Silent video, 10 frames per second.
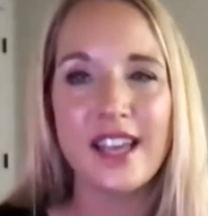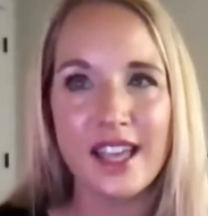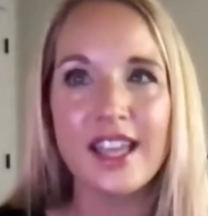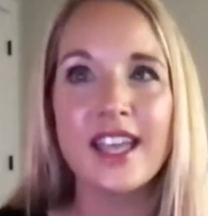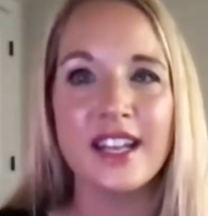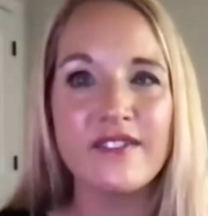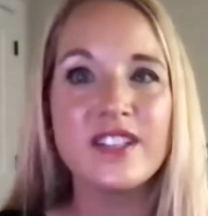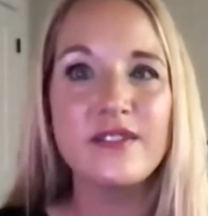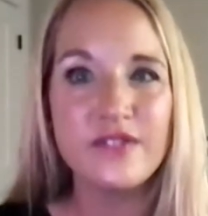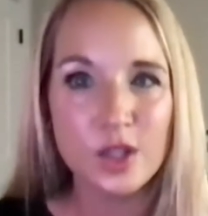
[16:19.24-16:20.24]
again, it
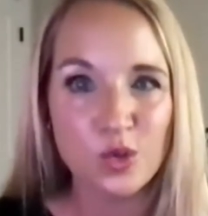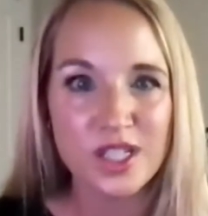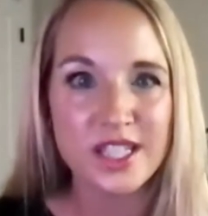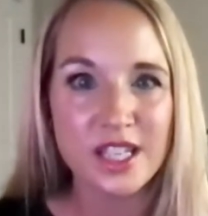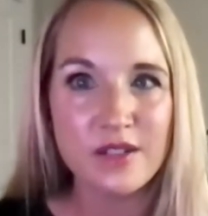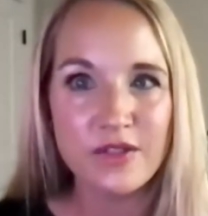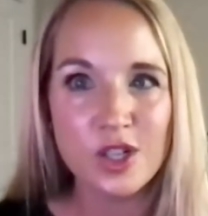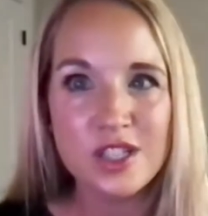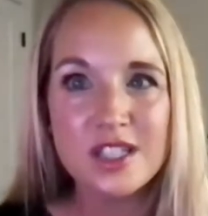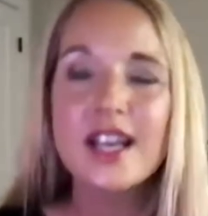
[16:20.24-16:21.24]
did feel risky at
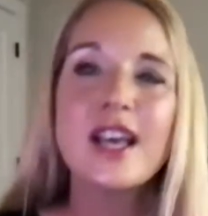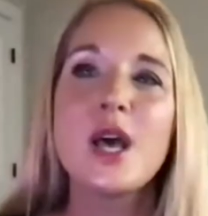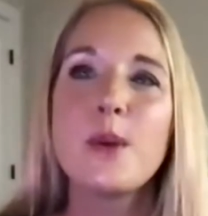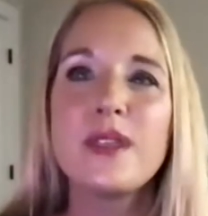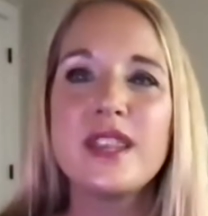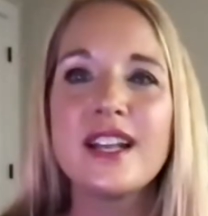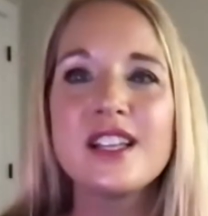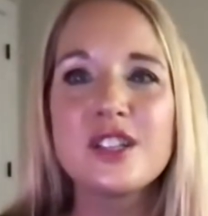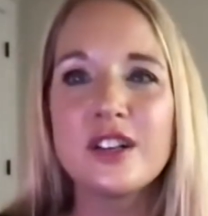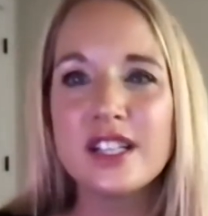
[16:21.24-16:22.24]
first, but then I
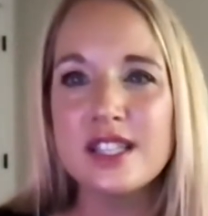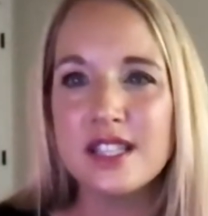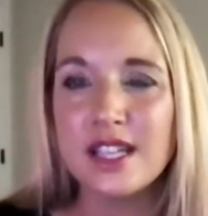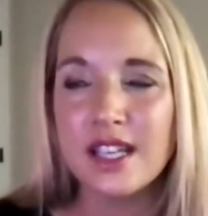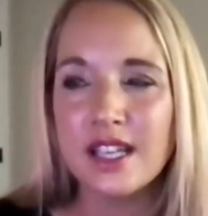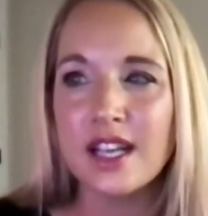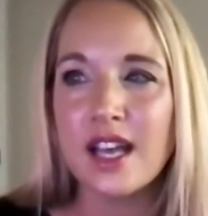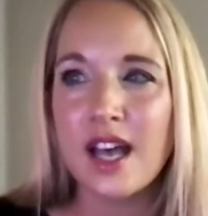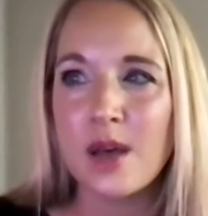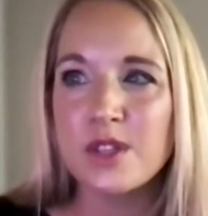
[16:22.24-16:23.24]
started seeing
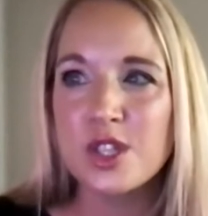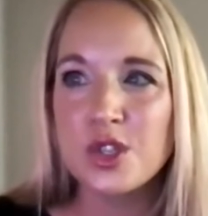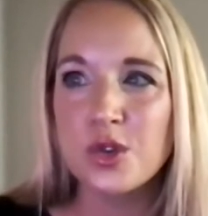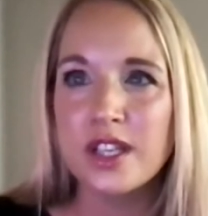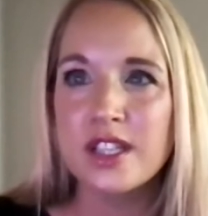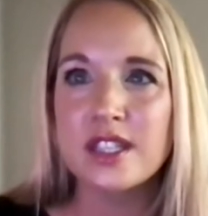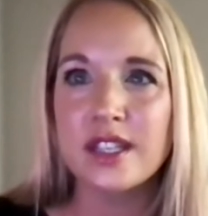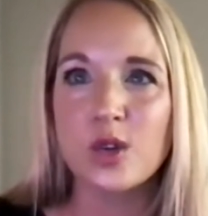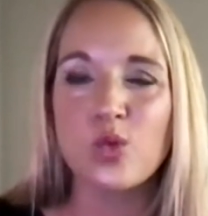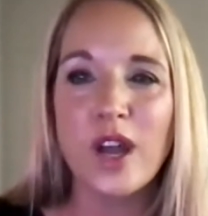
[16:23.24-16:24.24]
students
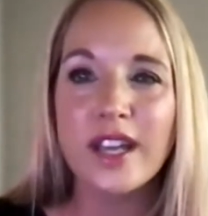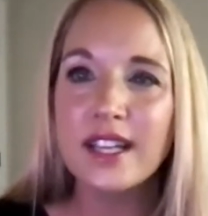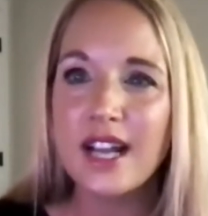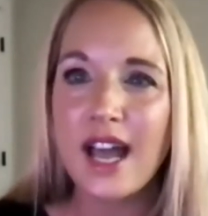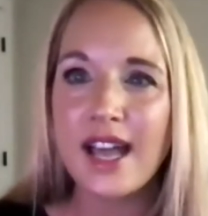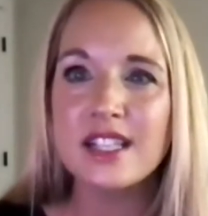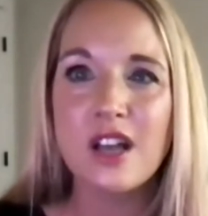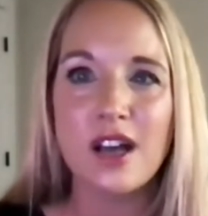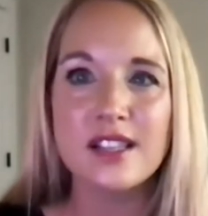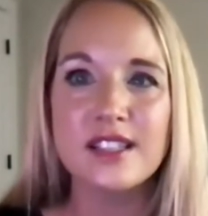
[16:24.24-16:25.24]
like recognize
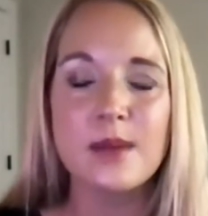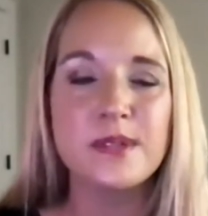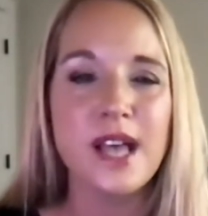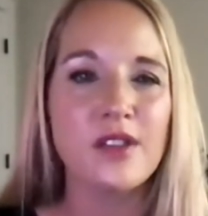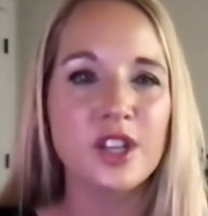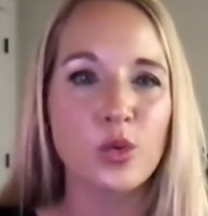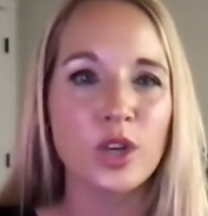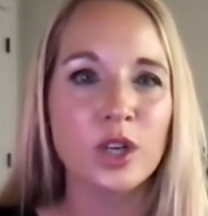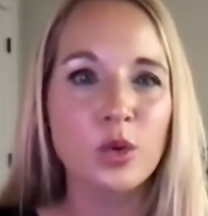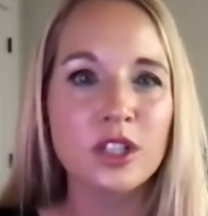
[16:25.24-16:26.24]
concepts out in their
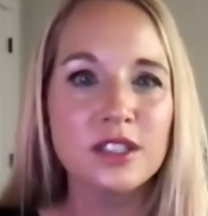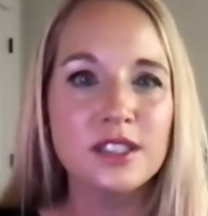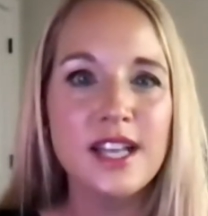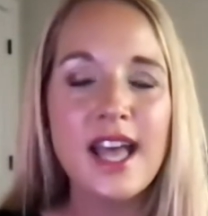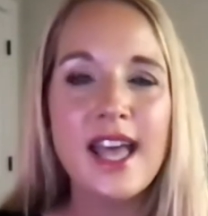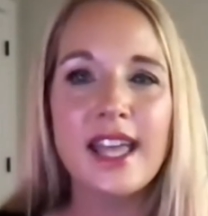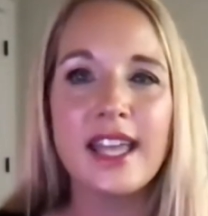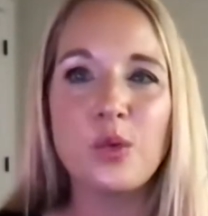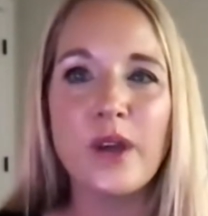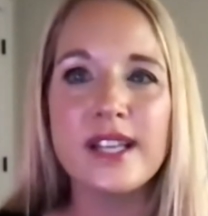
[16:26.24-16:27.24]
real world
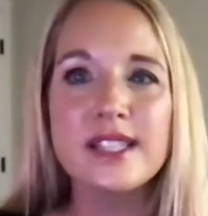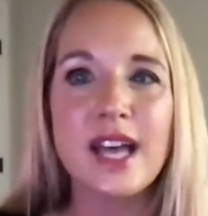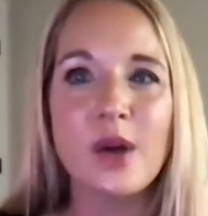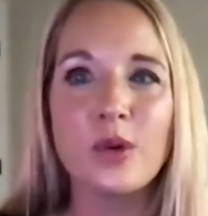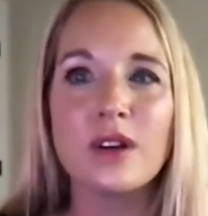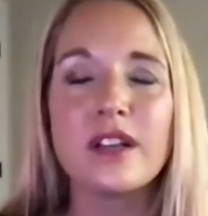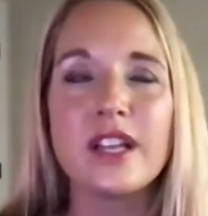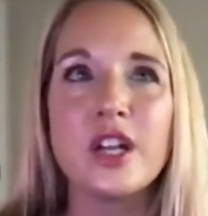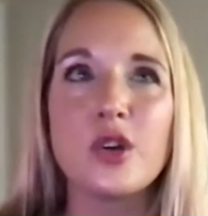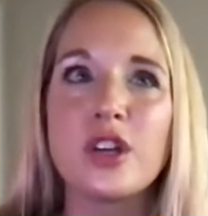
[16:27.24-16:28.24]
in ways that were,
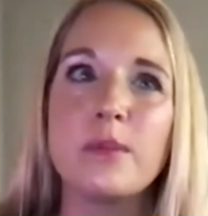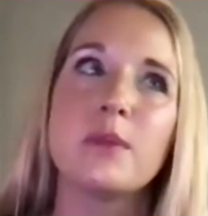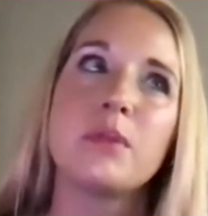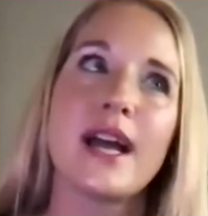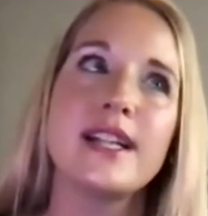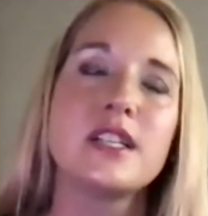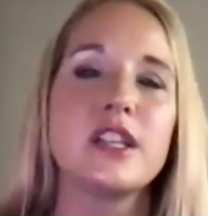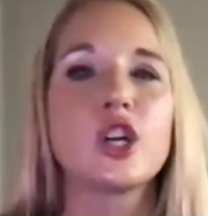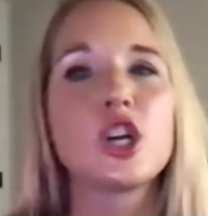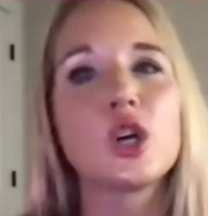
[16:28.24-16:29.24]
could be applied to
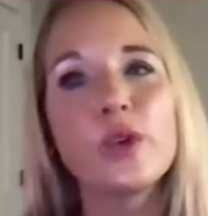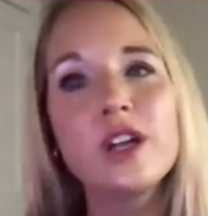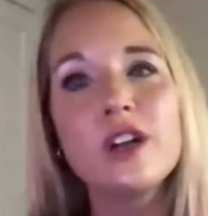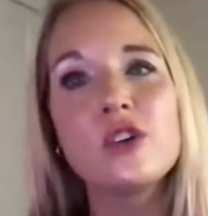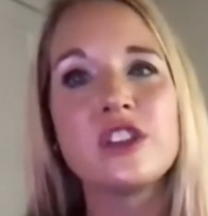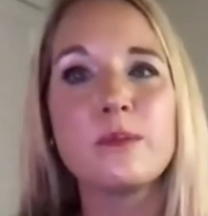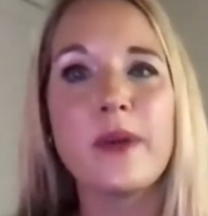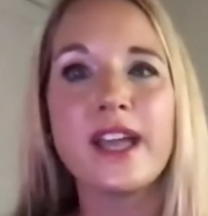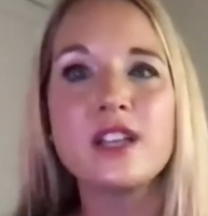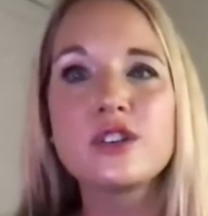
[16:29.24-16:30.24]
their career or their
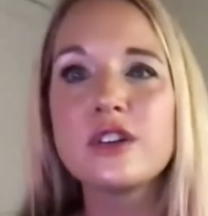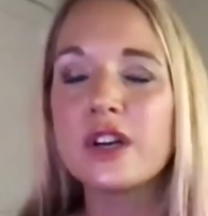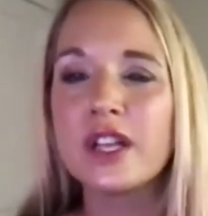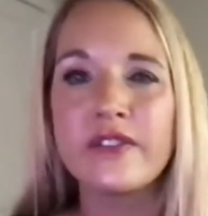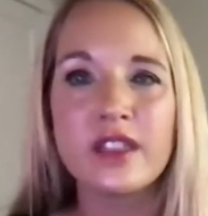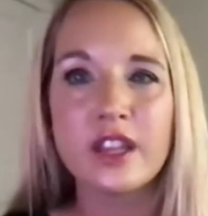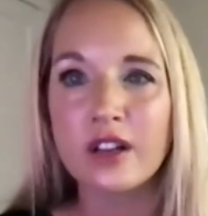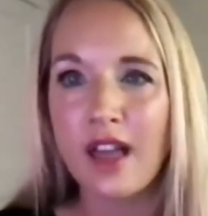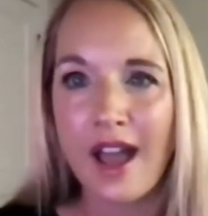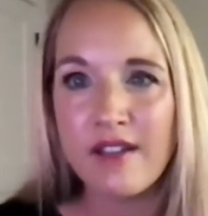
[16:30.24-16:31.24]
major or even their
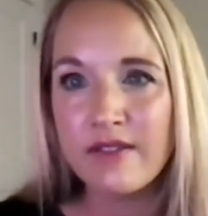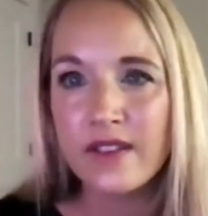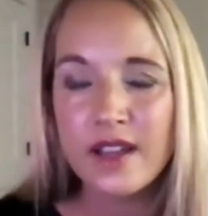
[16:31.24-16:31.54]
life.